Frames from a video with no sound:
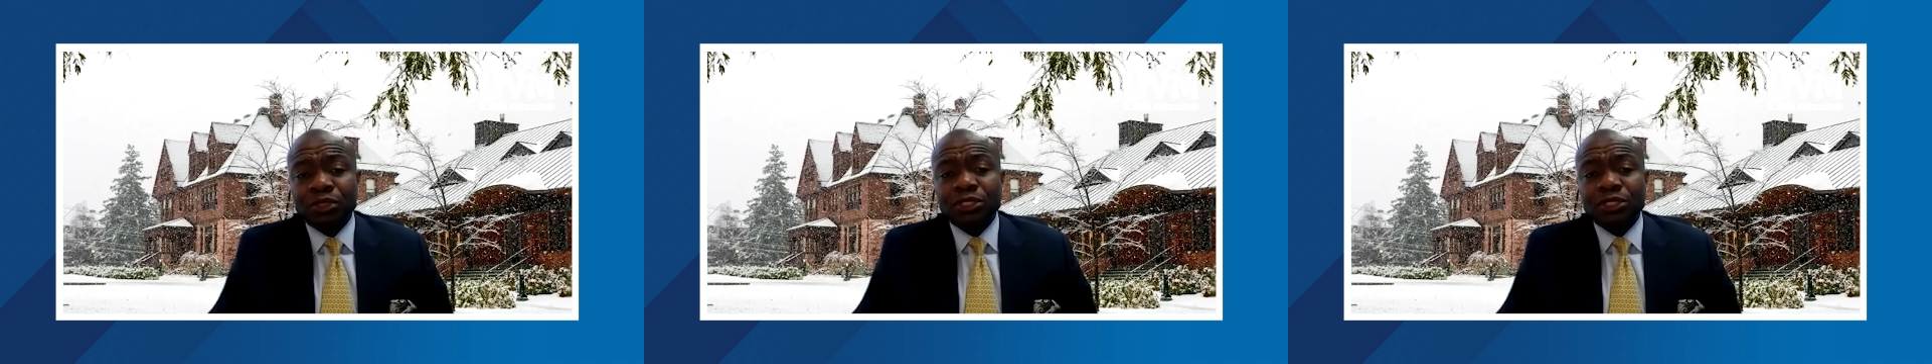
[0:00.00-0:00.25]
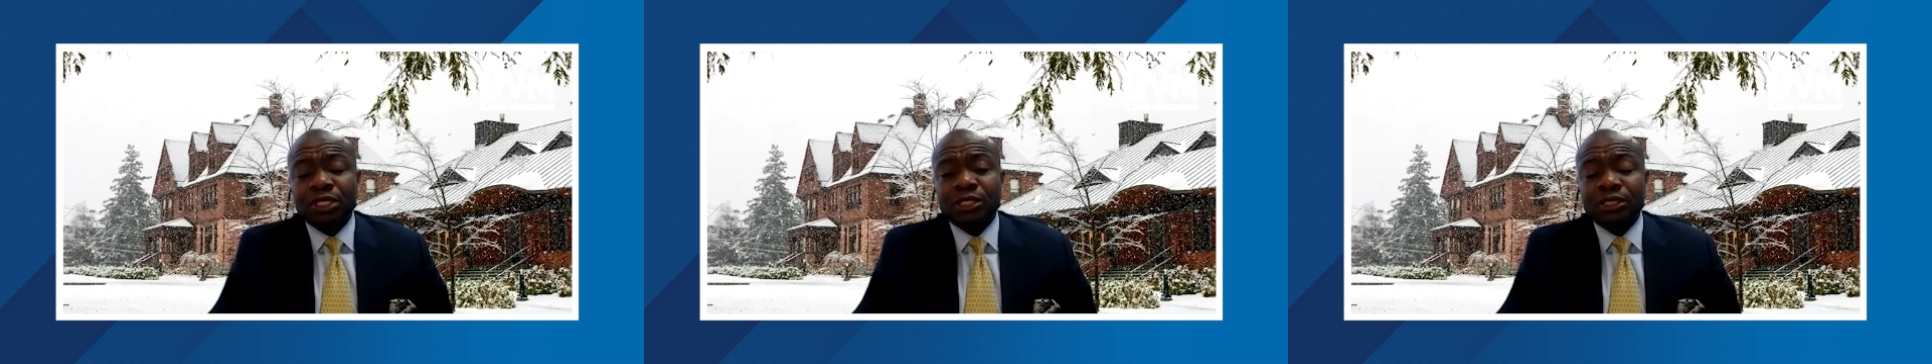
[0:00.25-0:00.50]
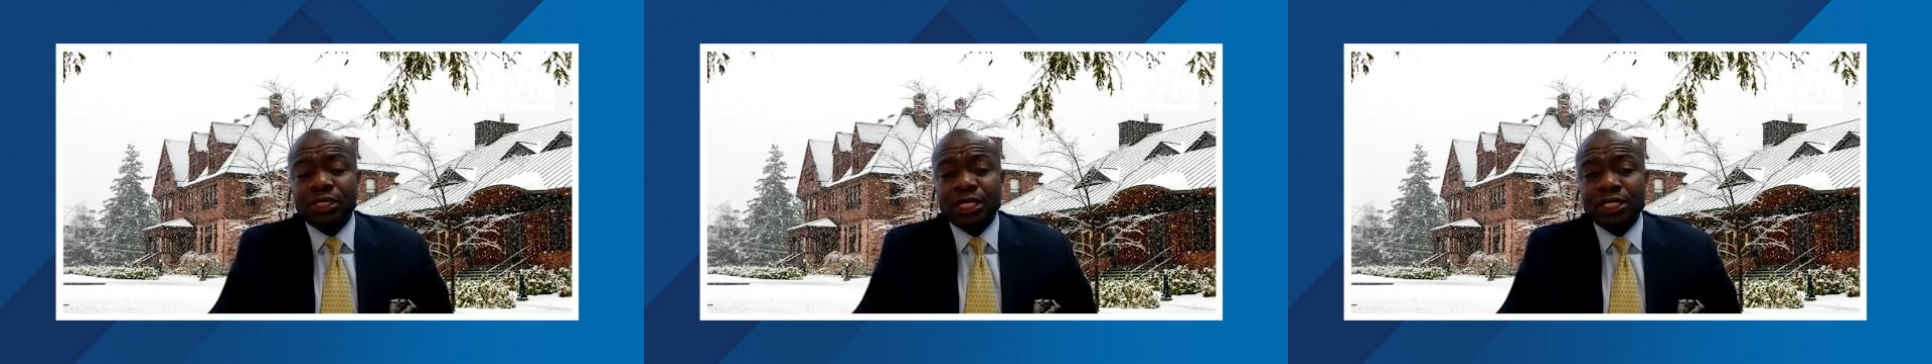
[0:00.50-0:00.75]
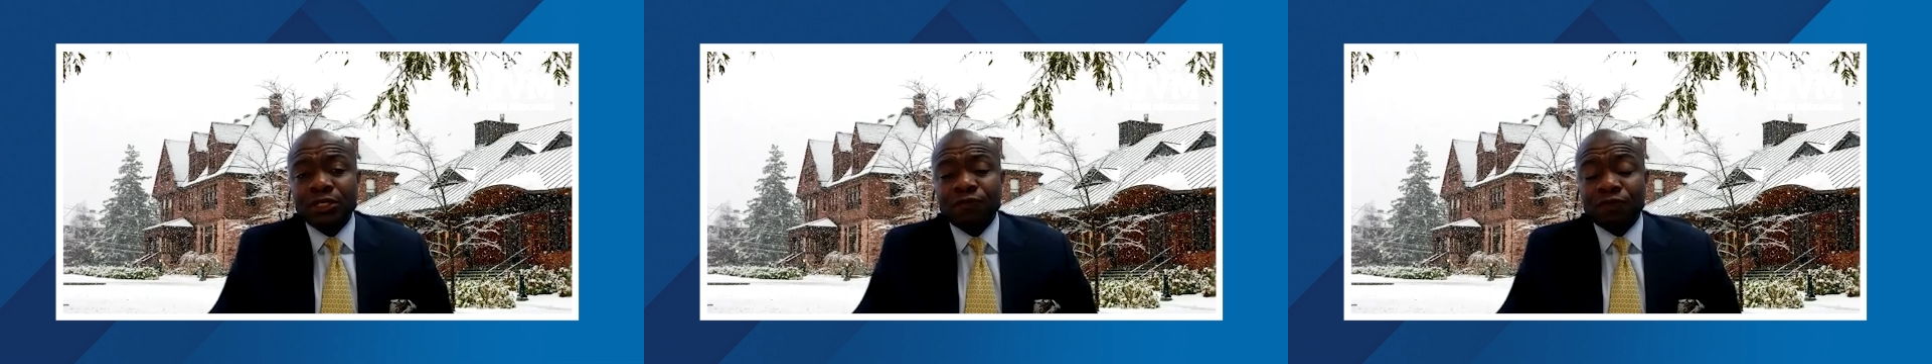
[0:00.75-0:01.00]
the
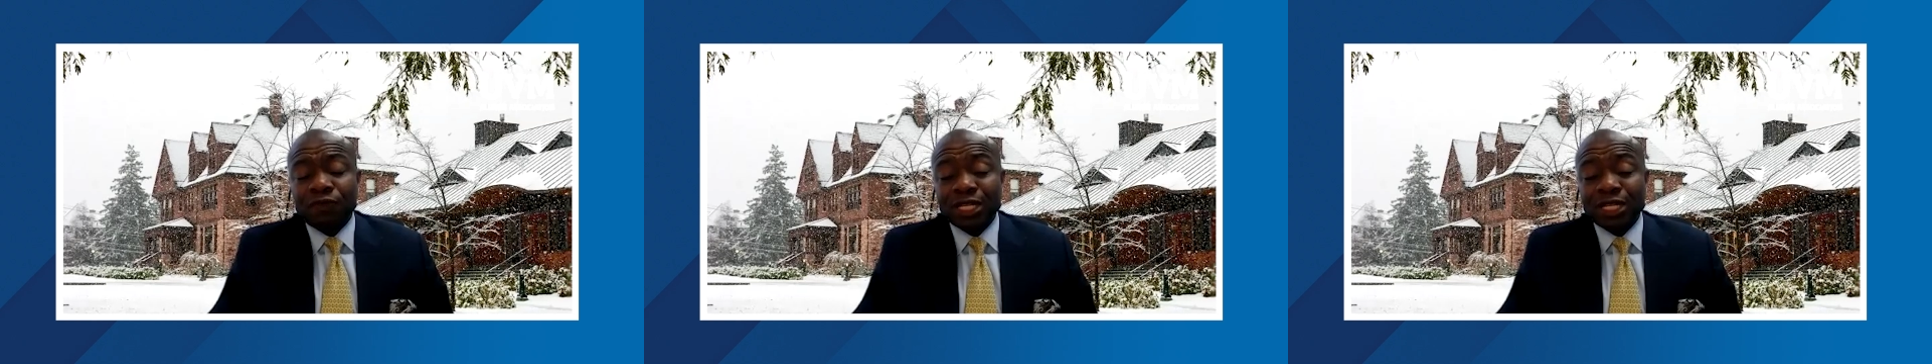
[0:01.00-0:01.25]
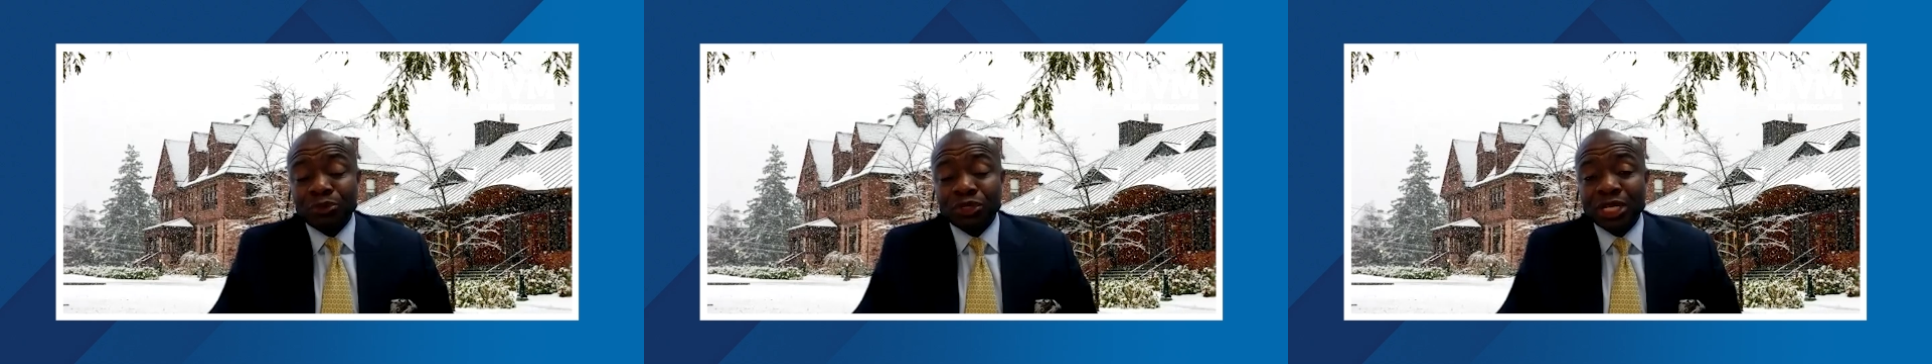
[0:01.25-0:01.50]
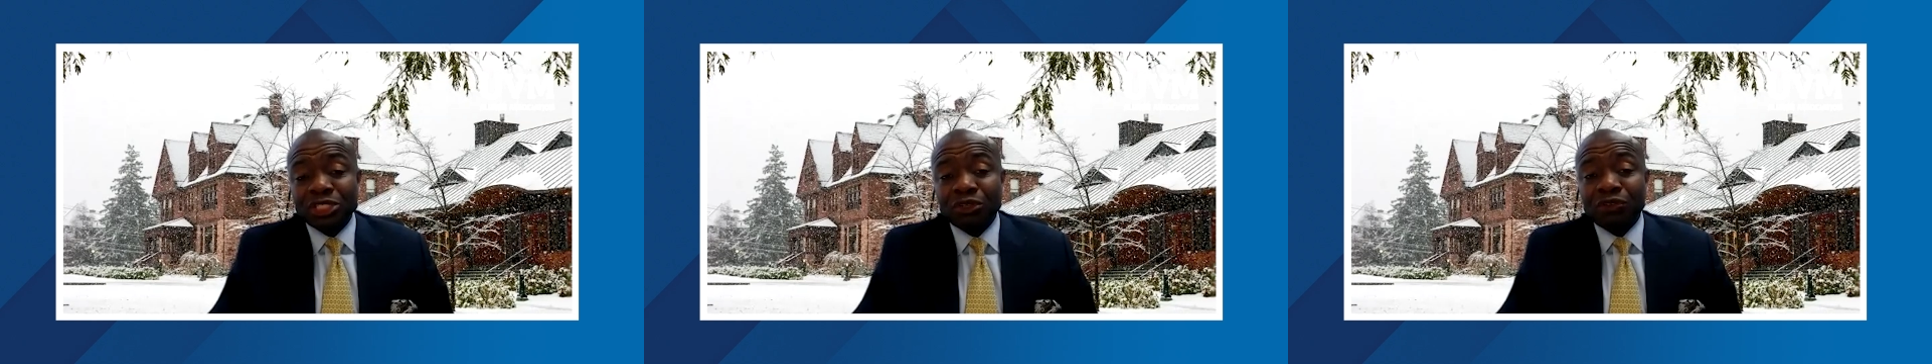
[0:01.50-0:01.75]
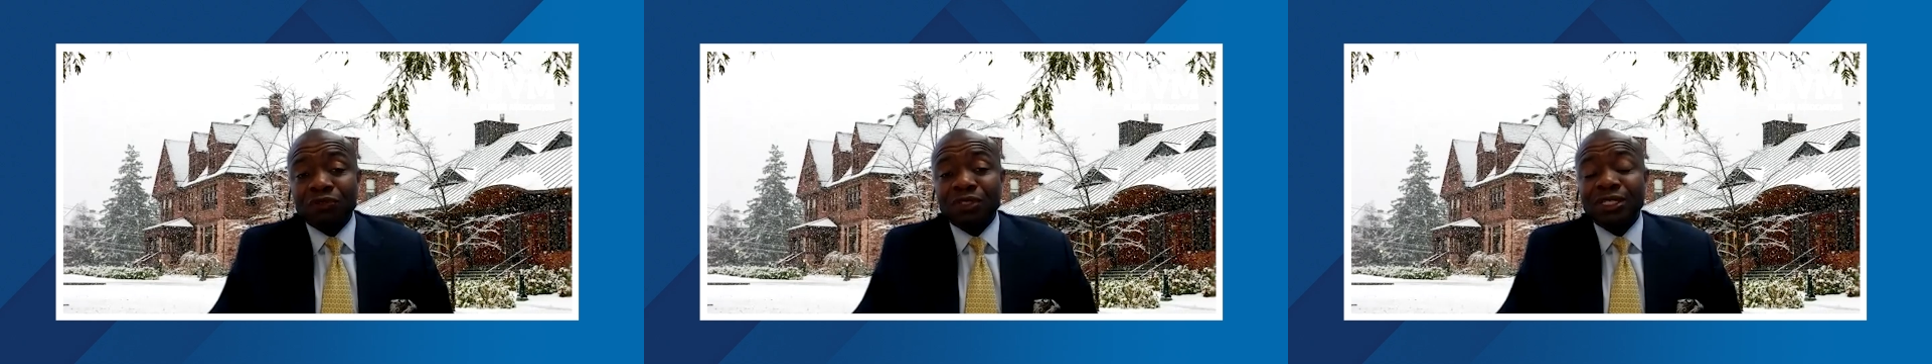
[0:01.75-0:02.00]
data, flexible nature
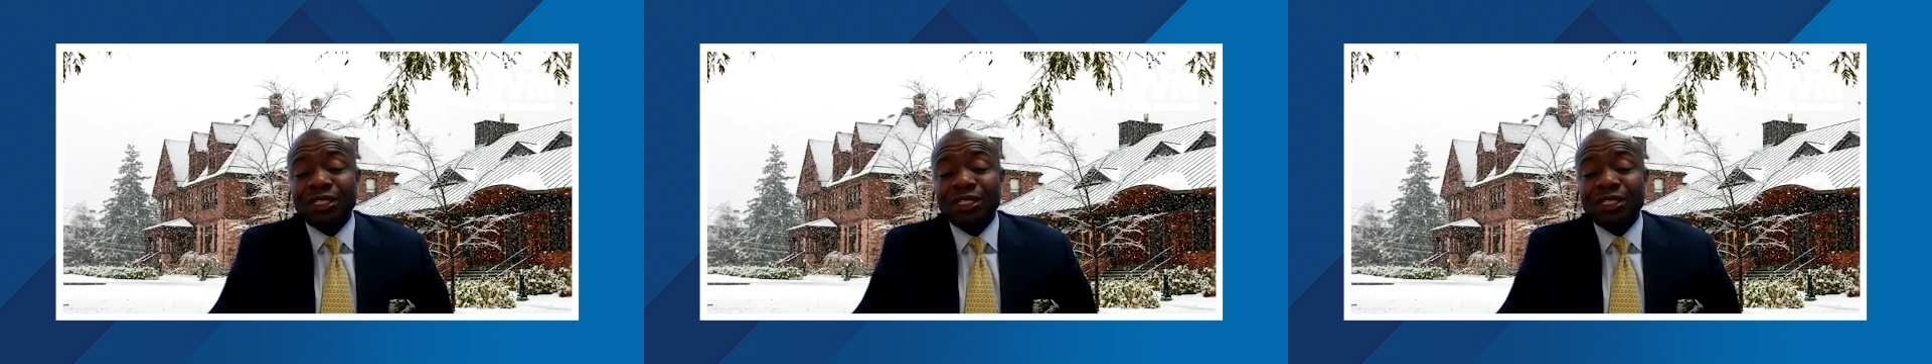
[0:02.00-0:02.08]
of